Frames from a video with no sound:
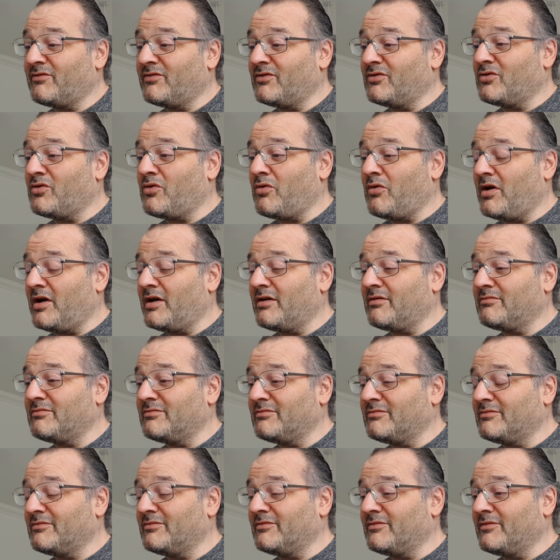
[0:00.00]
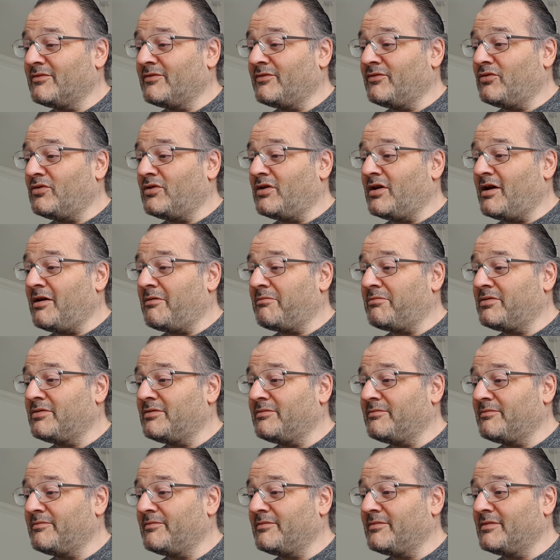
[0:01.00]
feel quite full up.
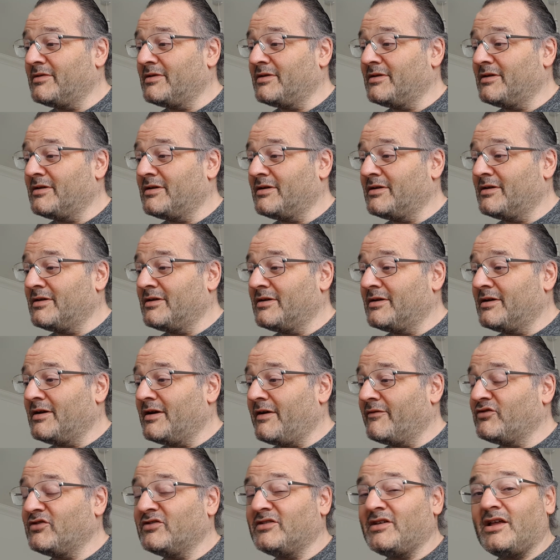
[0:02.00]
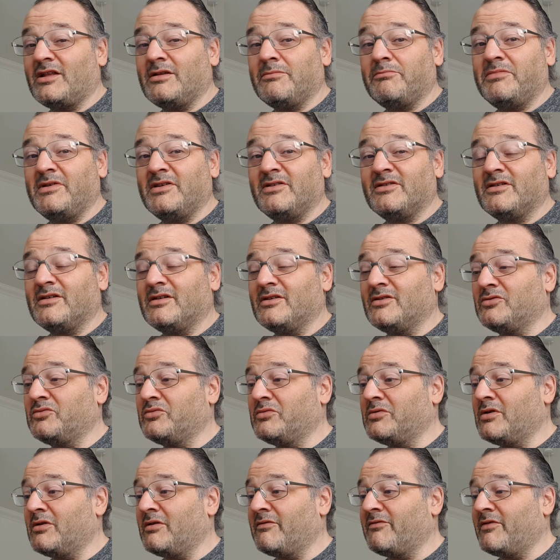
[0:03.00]
Just had a biscuit as
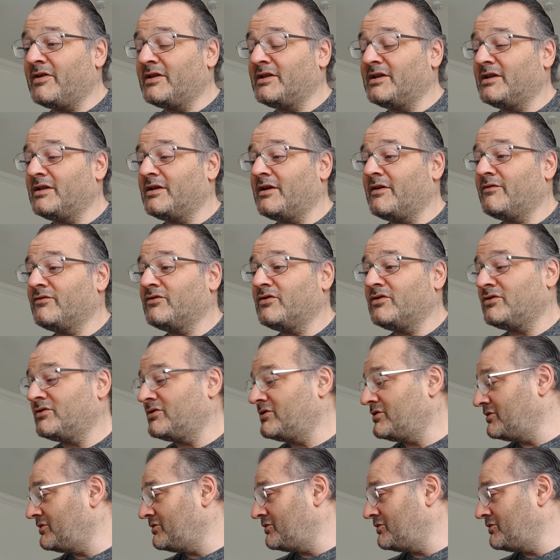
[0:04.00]
well, funny enough, just